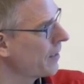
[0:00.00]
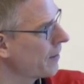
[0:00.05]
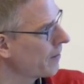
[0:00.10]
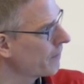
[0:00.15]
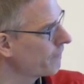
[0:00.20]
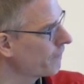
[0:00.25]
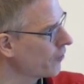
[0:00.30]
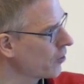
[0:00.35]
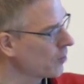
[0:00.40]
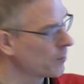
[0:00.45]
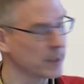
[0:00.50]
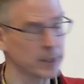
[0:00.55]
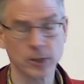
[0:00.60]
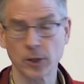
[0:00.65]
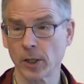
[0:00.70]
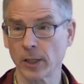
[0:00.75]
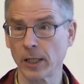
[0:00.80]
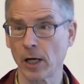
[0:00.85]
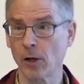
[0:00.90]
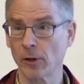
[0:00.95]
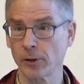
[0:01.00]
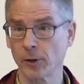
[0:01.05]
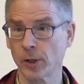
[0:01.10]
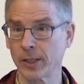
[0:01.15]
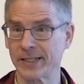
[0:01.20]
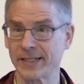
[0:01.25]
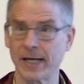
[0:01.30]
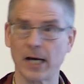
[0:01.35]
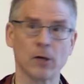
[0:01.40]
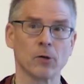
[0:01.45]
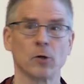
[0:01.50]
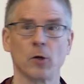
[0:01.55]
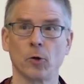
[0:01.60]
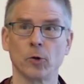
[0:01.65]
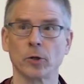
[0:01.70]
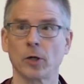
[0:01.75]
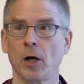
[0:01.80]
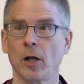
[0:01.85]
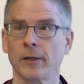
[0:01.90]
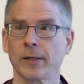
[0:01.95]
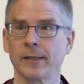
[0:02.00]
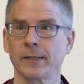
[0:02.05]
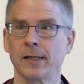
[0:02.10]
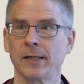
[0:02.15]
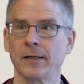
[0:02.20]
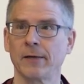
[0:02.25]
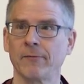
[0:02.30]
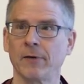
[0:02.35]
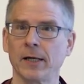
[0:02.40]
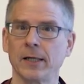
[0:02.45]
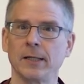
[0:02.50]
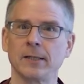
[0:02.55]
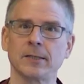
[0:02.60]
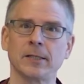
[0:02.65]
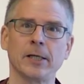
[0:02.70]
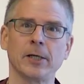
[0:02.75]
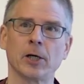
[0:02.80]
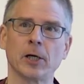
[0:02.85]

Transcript: uh, format, you can, all, you can download all that data very easily.